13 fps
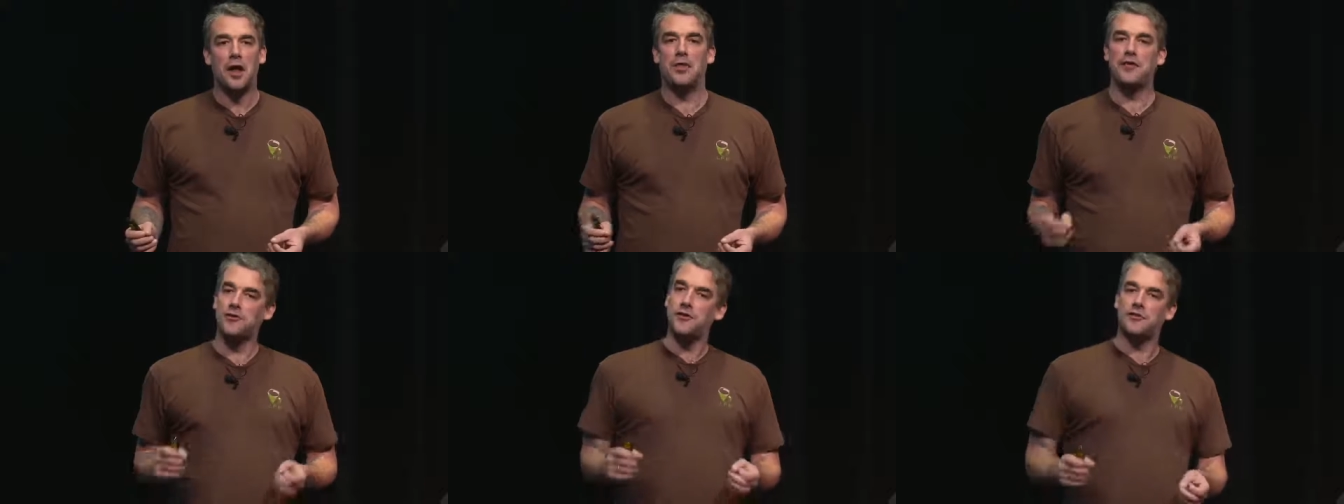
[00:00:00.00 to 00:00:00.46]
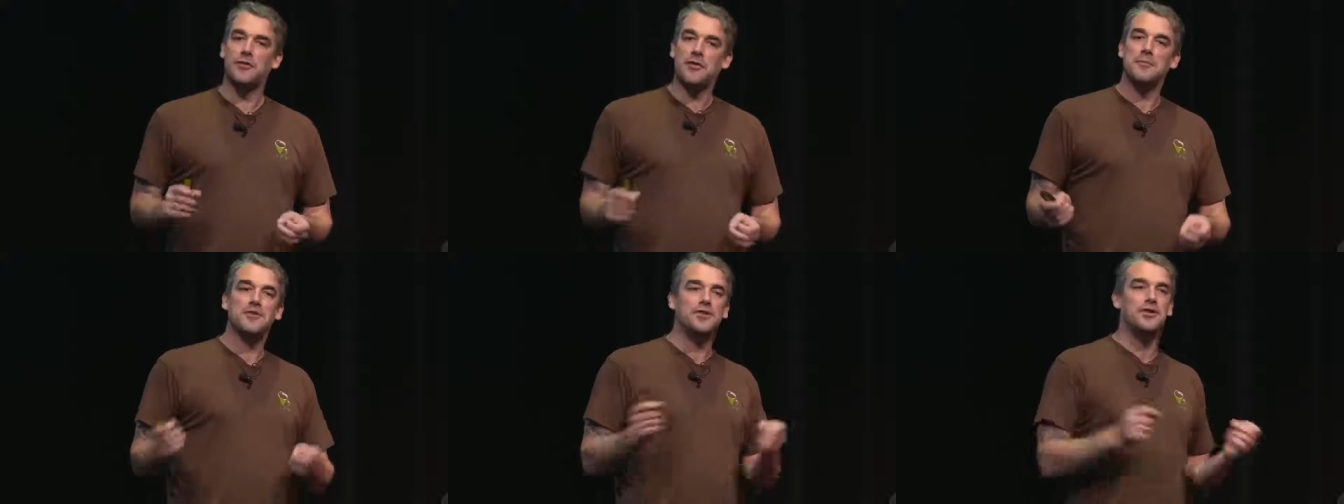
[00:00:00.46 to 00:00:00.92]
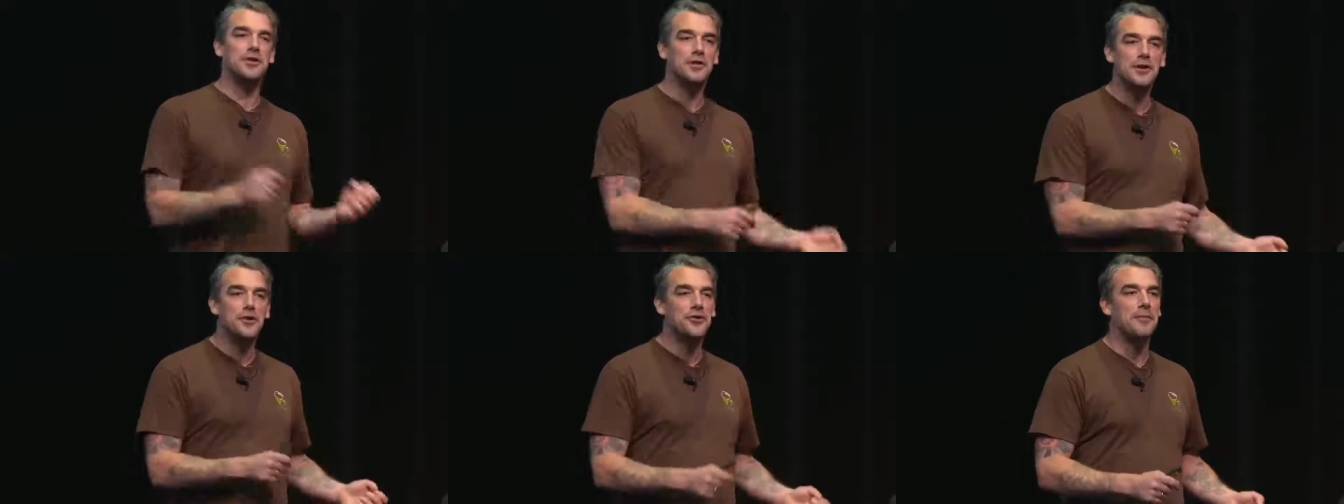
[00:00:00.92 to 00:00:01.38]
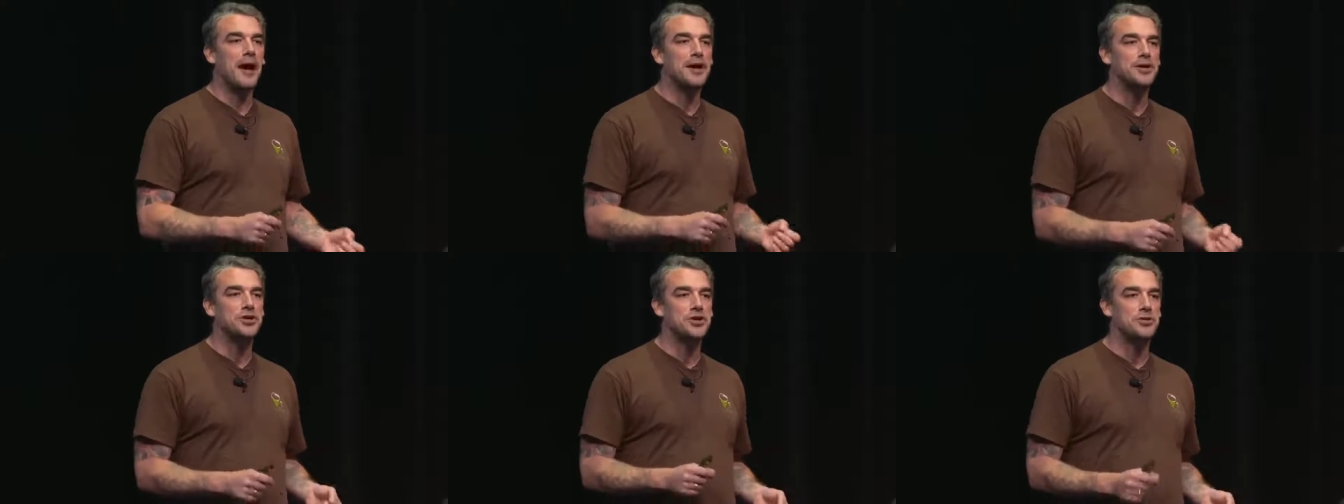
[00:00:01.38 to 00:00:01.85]
Unless you have something material to
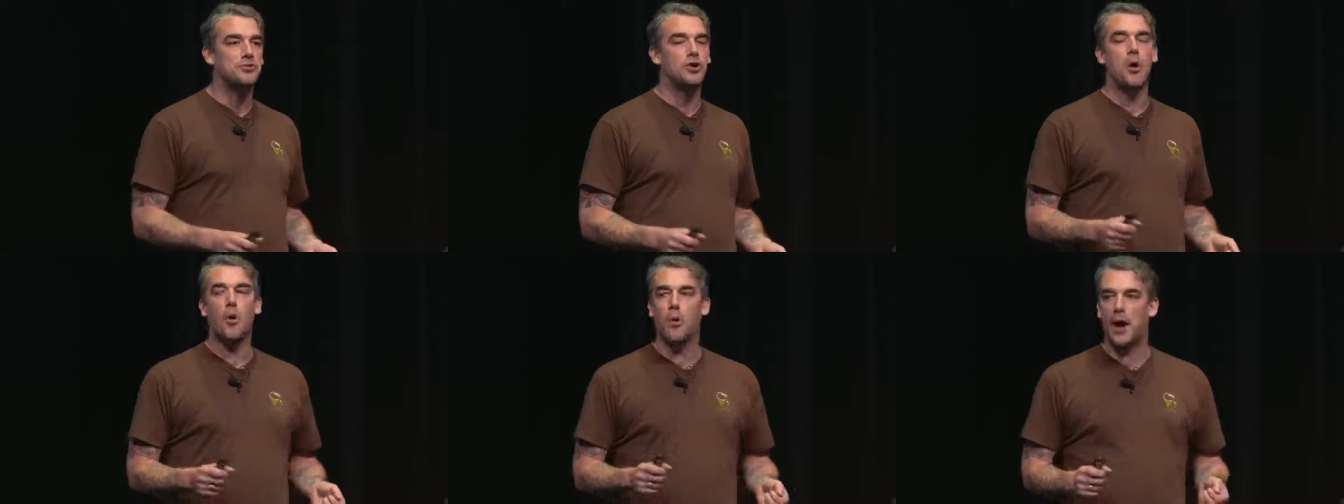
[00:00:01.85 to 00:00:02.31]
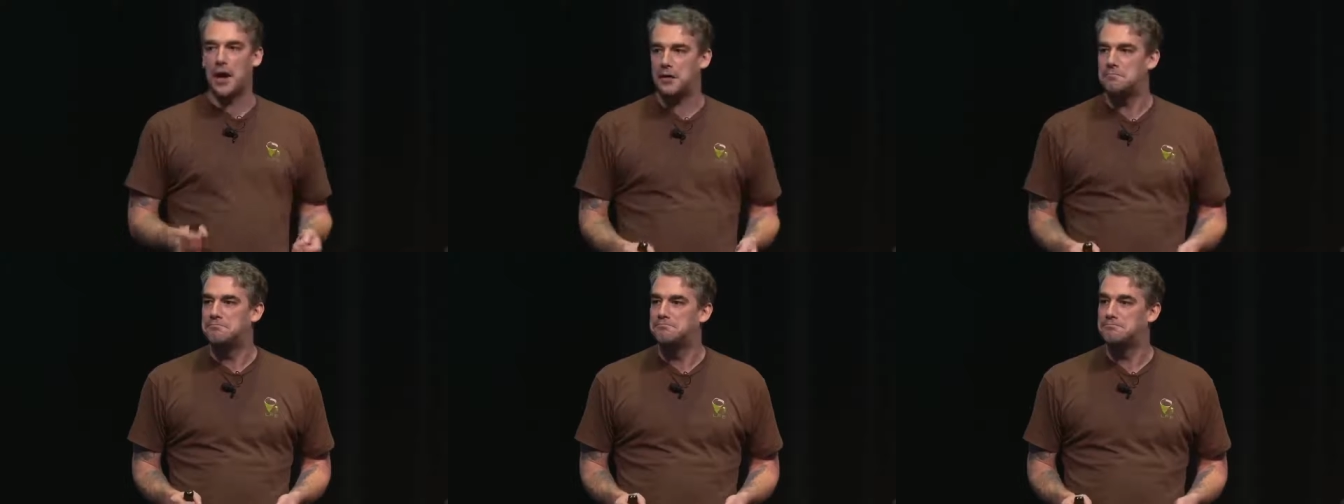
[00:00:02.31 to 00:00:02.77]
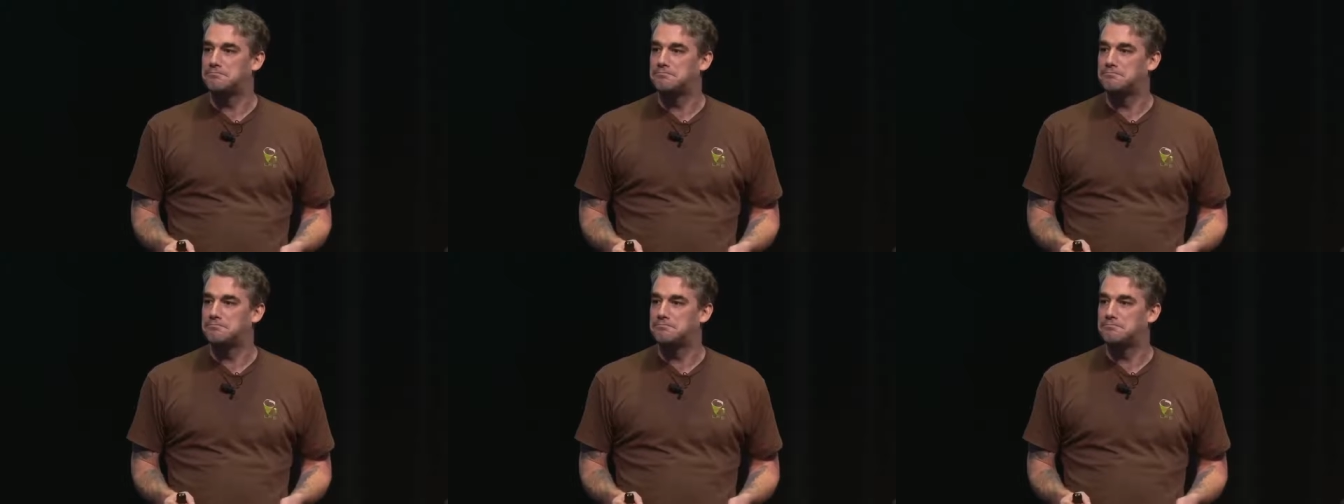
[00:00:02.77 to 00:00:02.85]
my issue, go away.